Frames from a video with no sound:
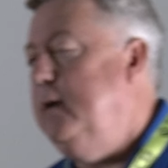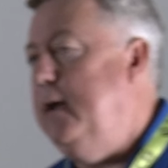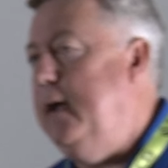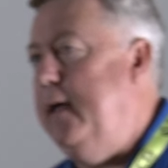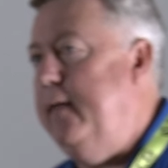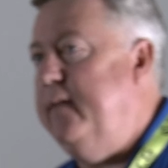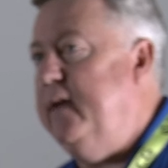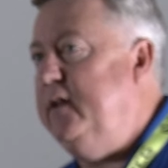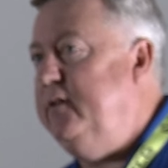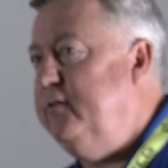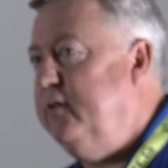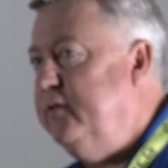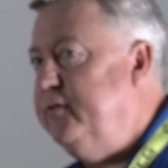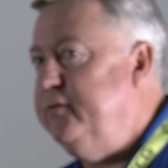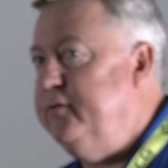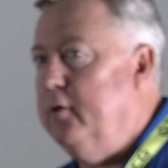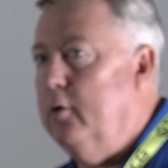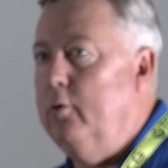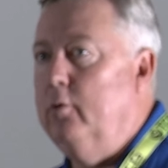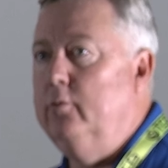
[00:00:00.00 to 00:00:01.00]
And they
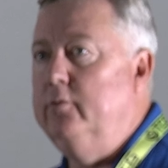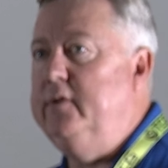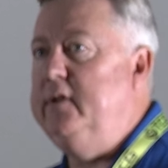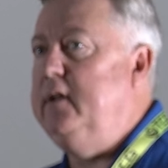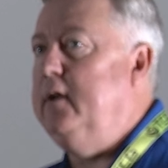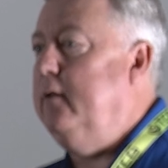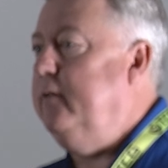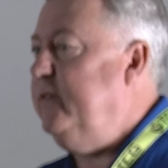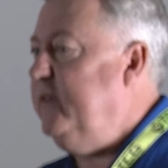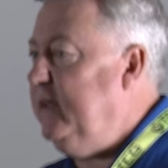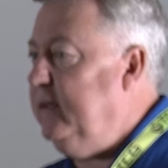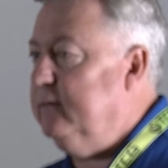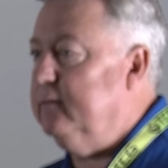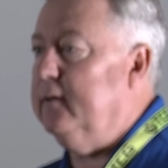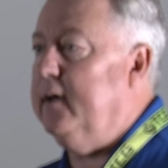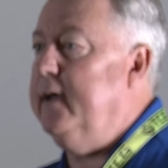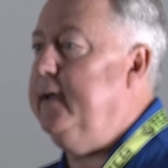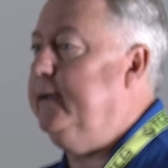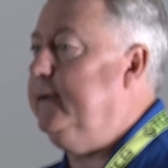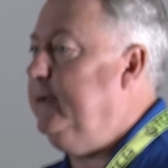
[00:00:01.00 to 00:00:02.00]
just sold, you know, things
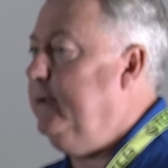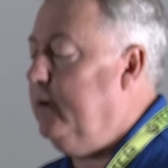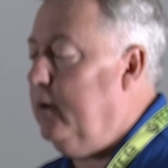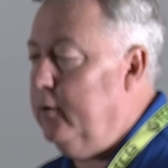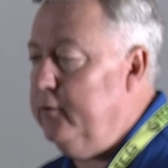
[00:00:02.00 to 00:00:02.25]
like, you know,